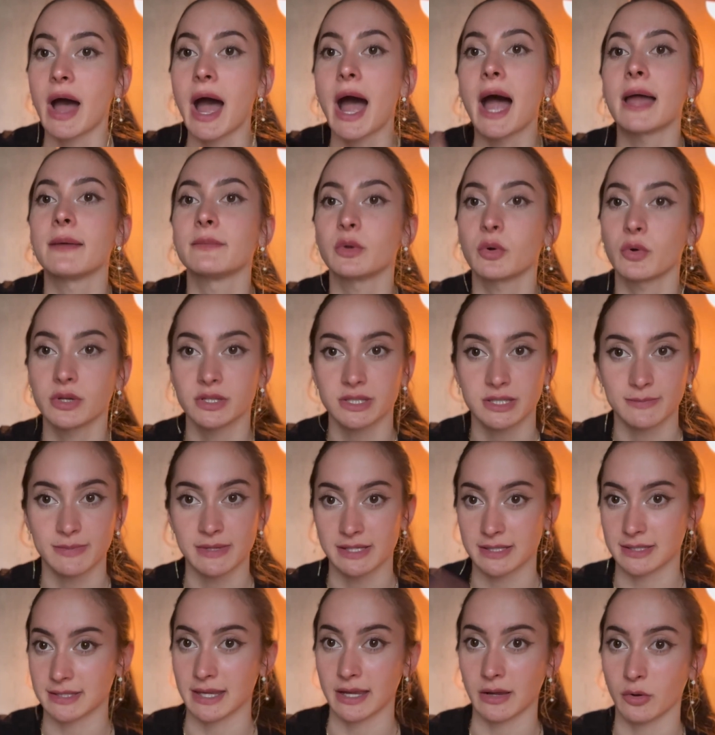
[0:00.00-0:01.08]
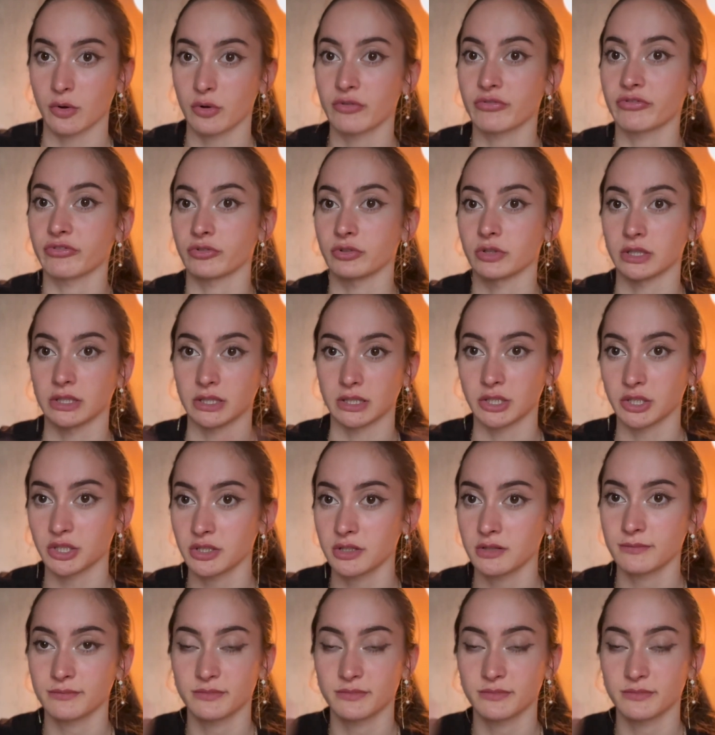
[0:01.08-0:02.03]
I'm going to be single for a year,